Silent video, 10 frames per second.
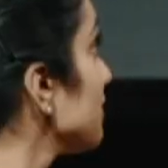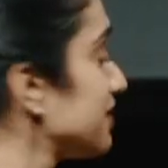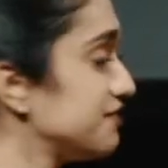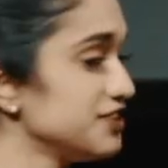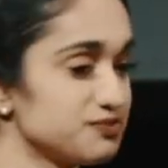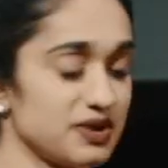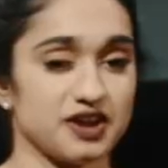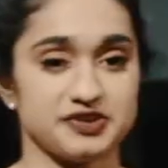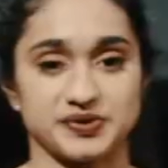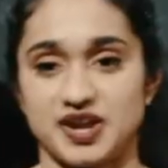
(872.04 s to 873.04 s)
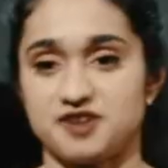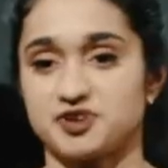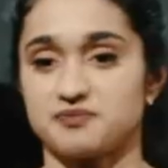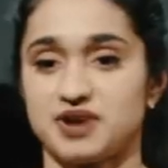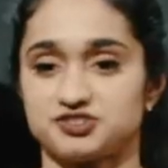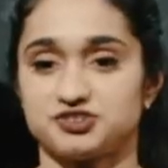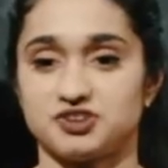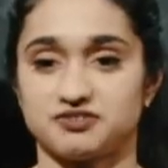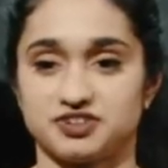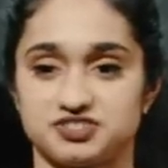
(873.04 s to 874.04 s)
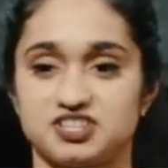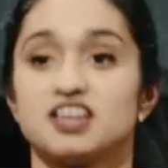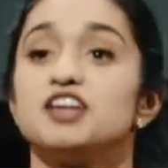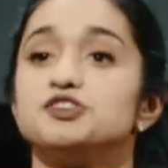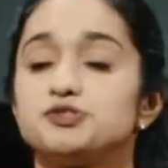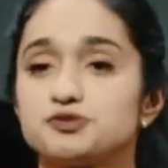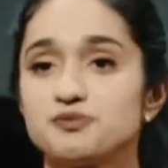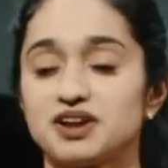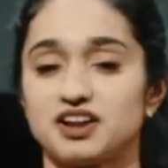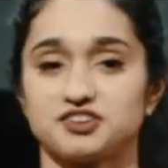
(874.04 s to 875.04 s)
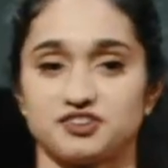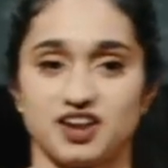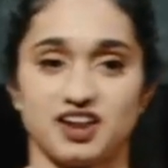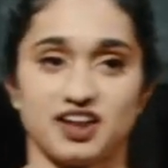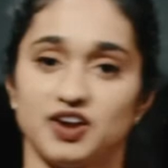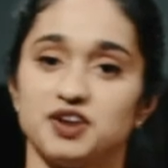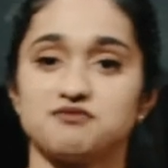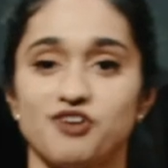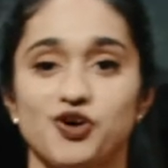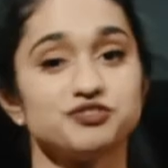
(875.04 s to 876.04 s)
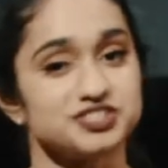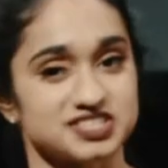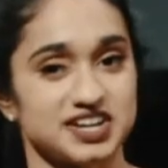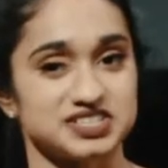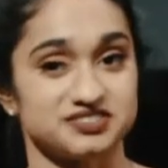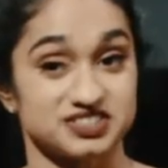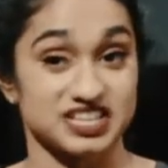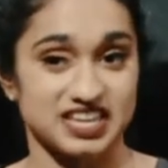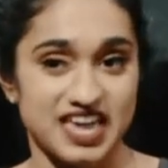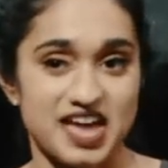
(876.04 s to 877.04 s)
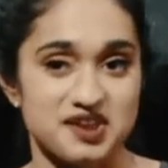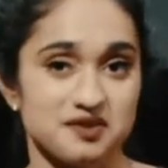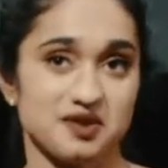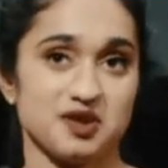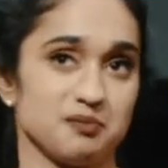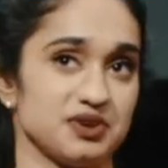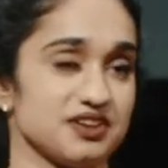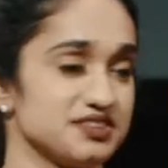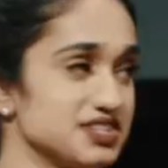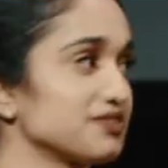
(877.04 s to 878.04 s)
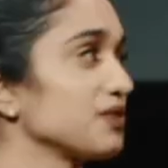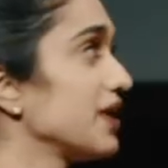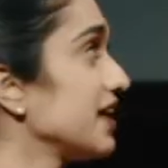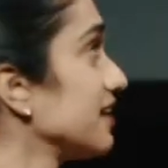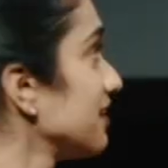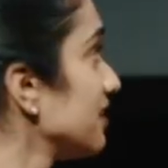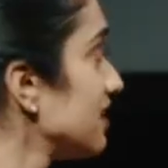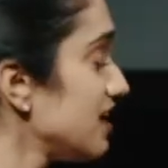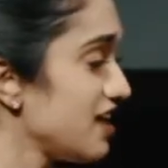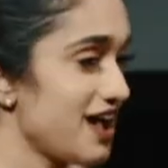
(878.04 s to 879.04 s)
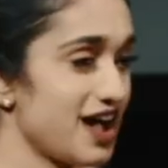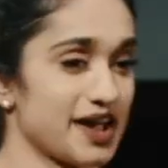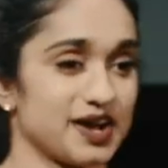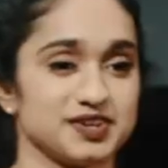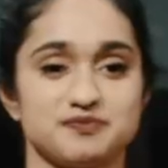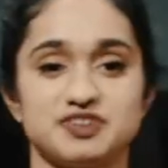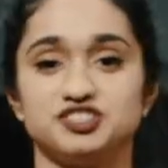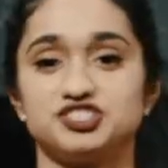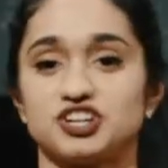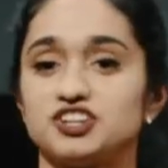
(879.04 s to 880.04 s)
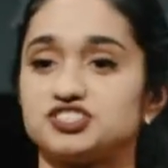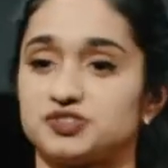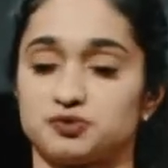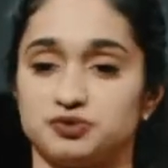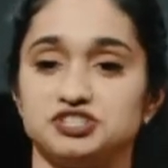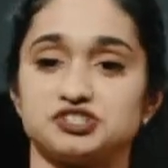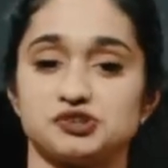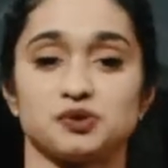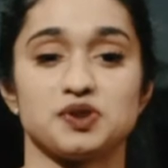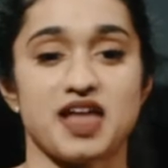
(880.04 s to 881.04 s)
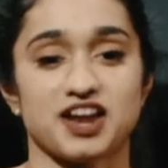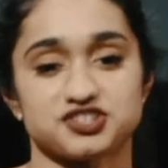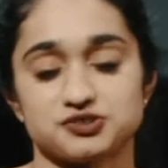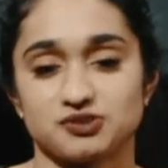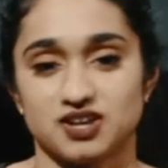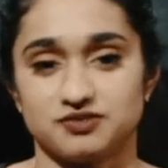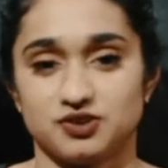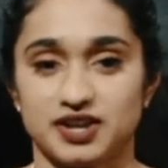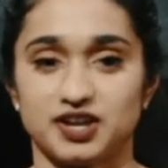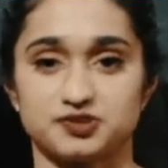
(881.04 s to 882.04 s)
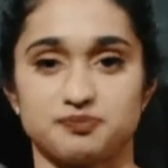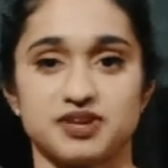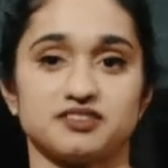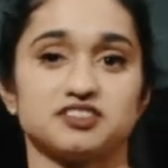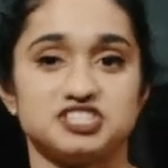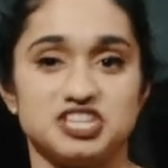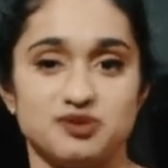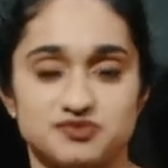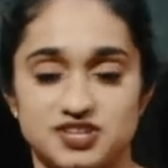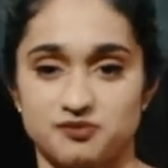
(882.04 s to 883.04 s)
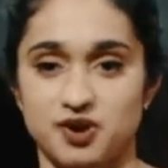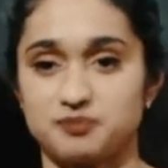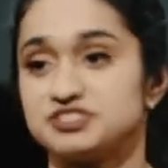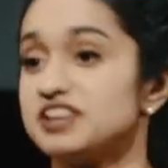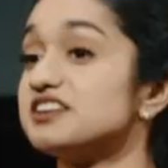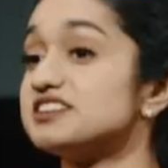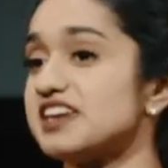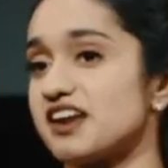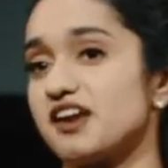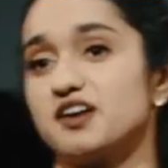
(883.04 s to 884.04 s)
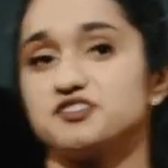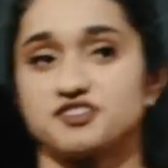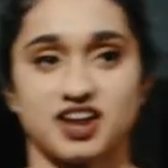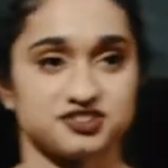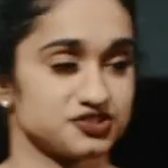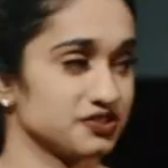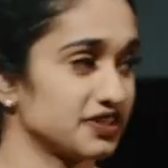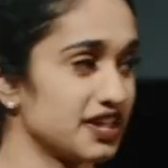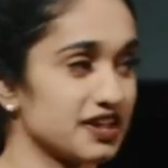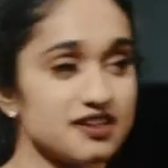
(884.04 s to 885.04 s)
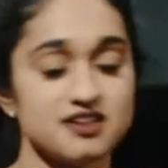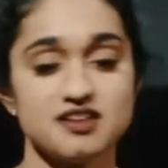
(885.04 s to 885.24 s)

Well, I finished my undergrad at McMaster University, and through my undergrad, I got involved in science fairs again, but in a different way. I got to be a judge at the regional and national level. I got to pick the teams that represented Canada internationally.